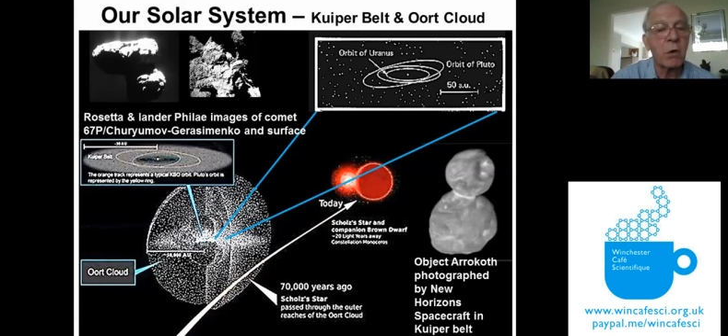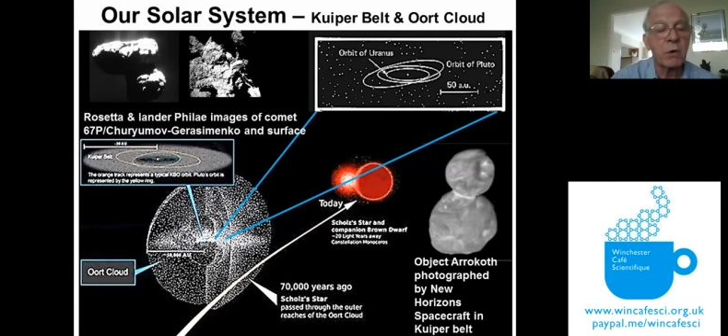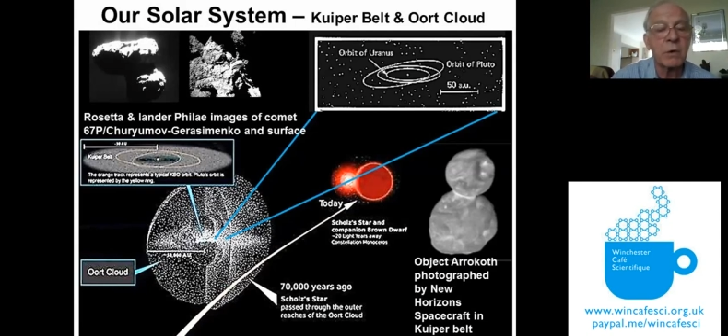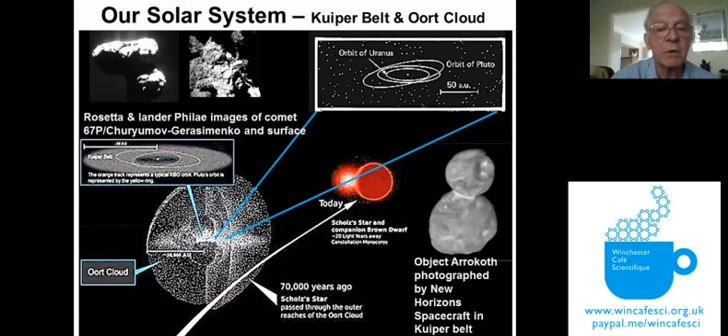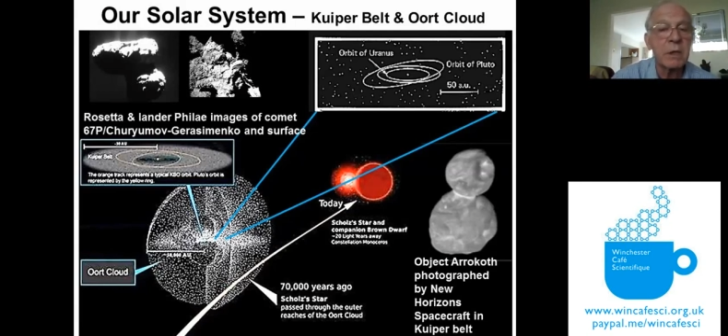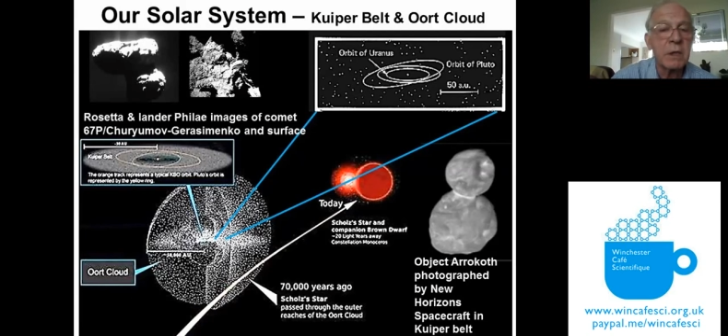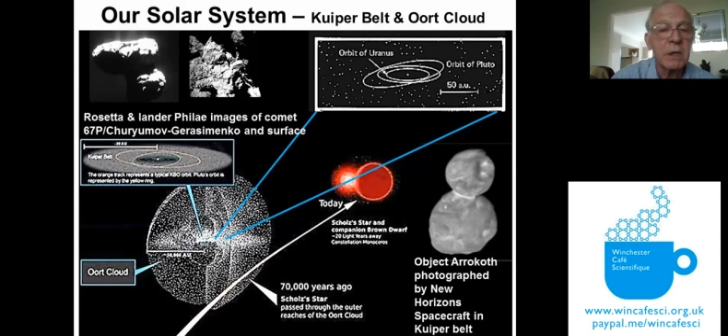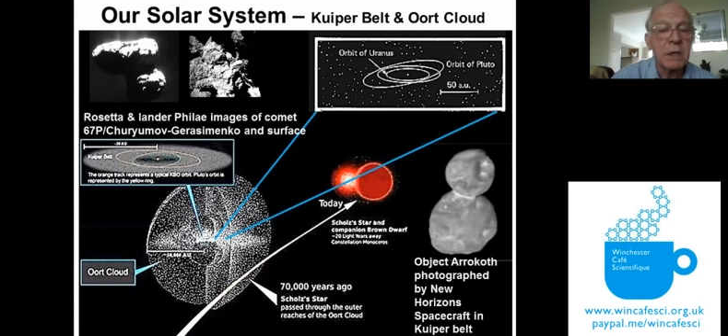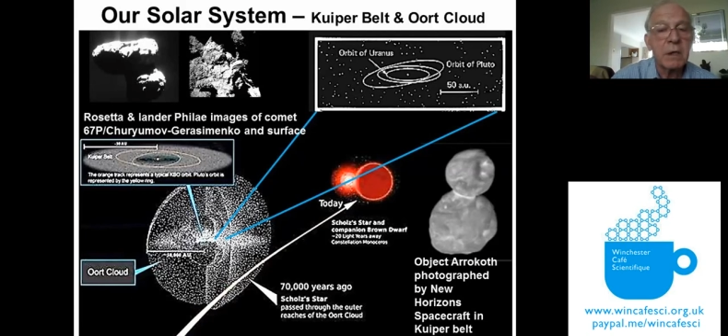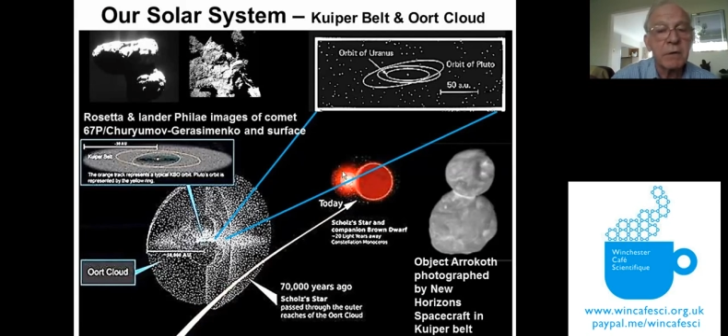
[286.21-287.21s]
or
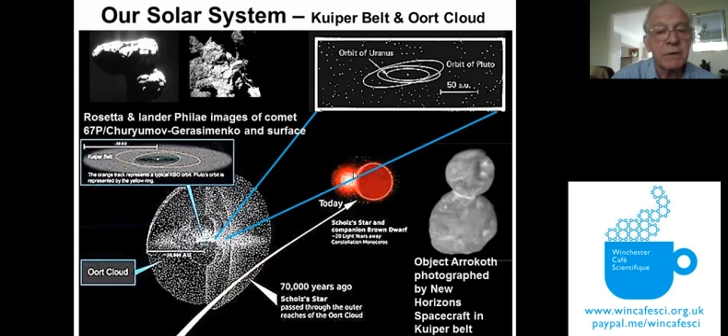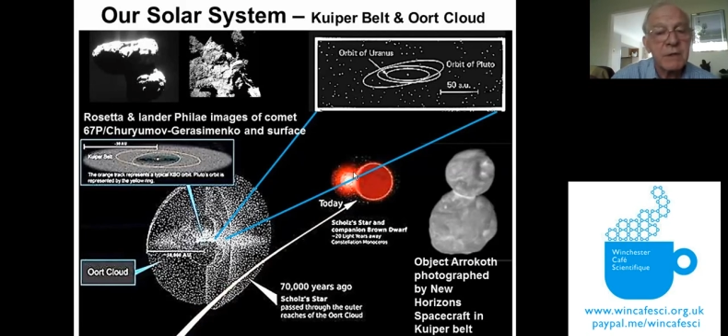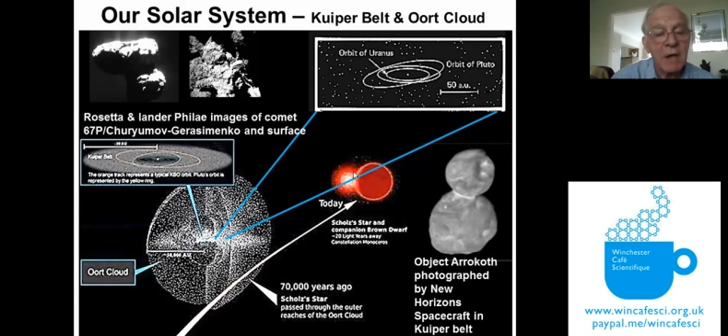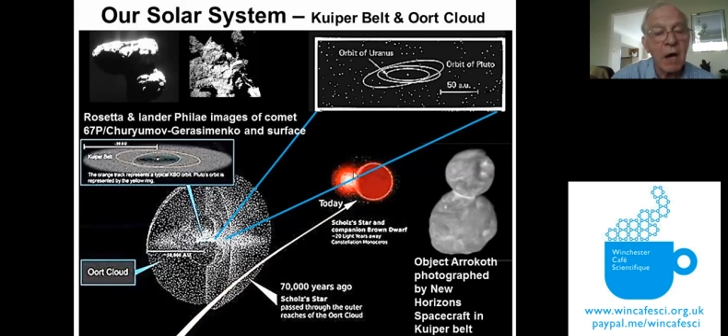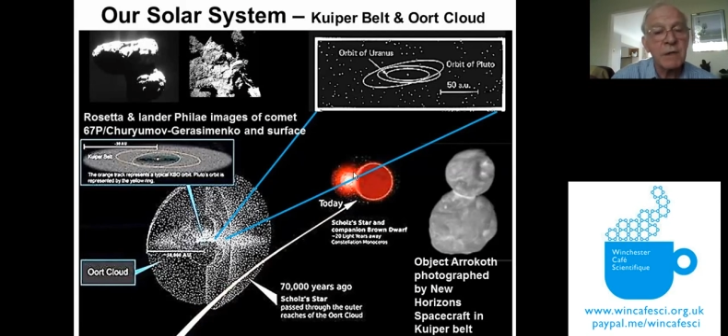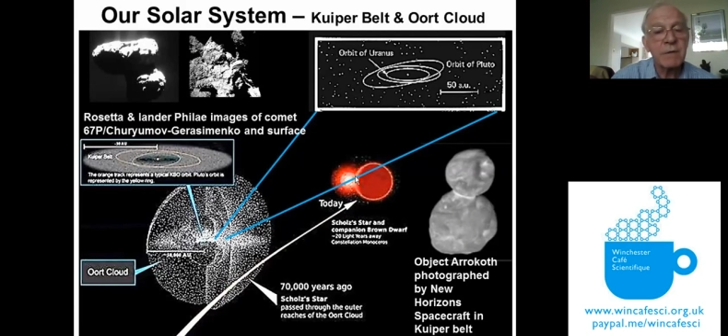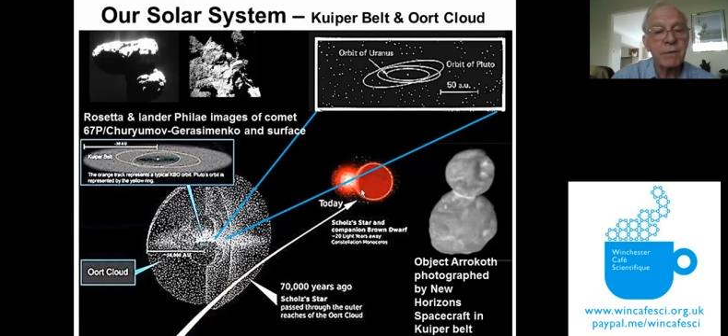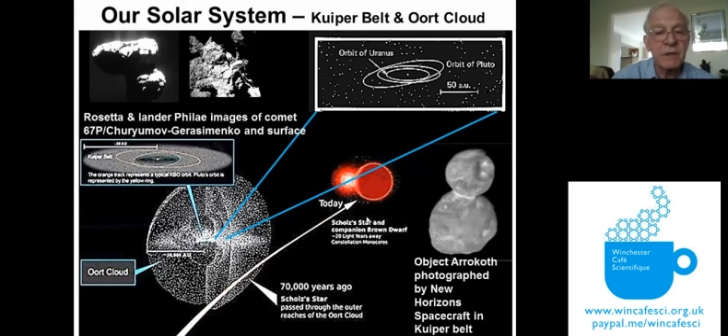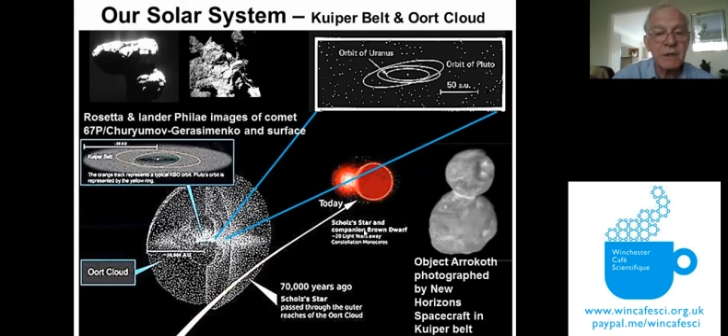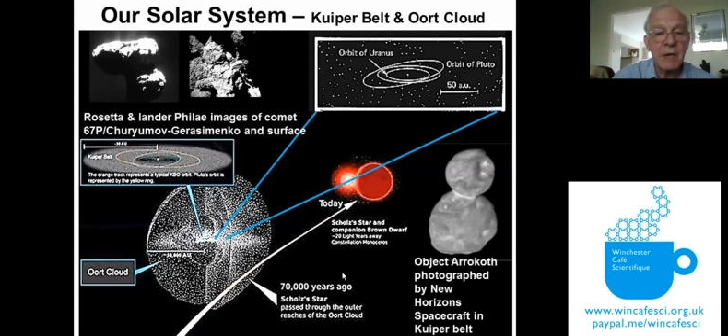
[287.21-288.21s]
stars,
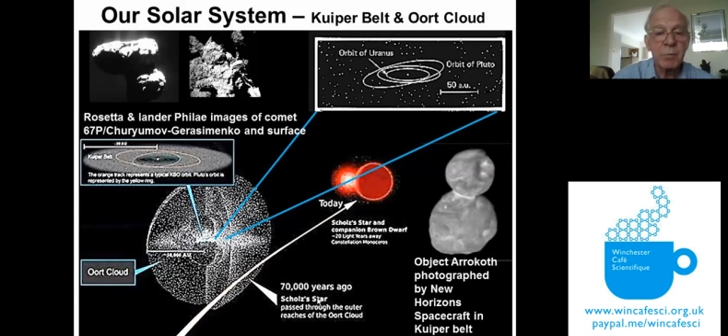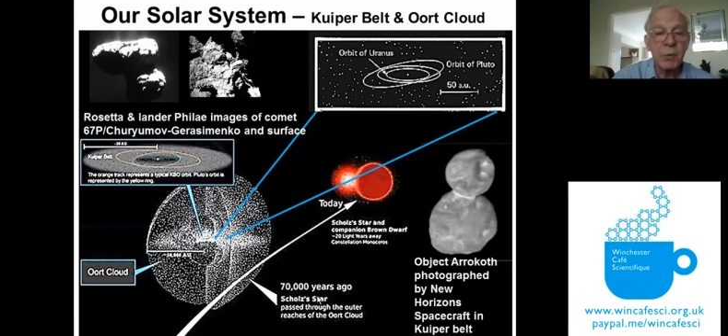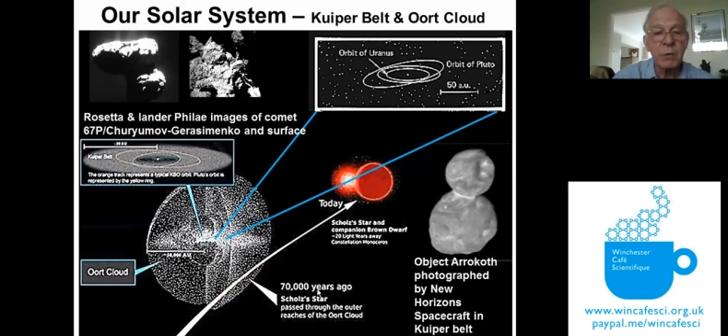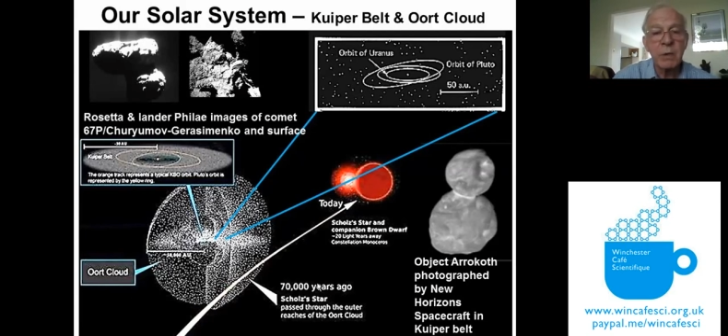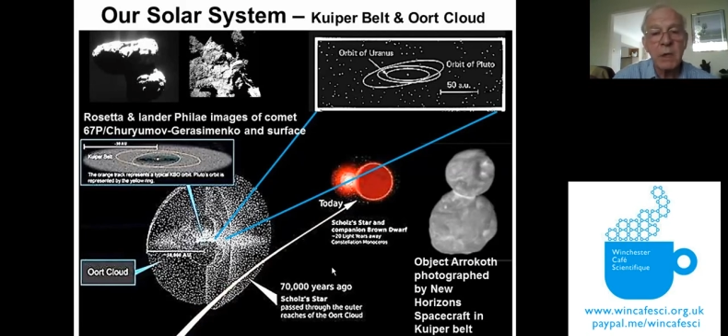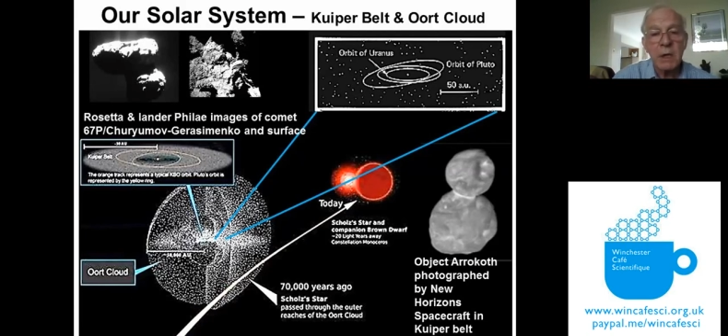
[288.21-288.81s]
for example,